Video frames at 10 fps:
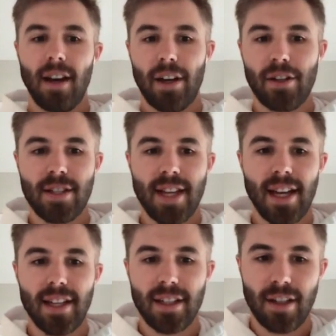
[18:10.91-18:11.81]

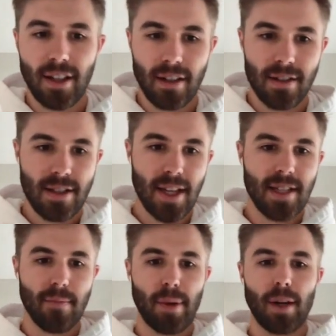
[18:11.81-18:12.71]
understanding your
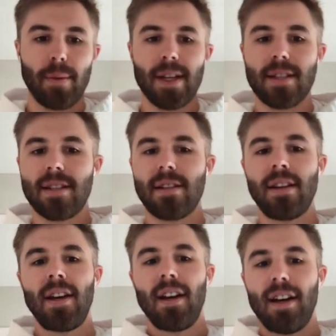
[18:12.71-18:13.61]
sense of purpose,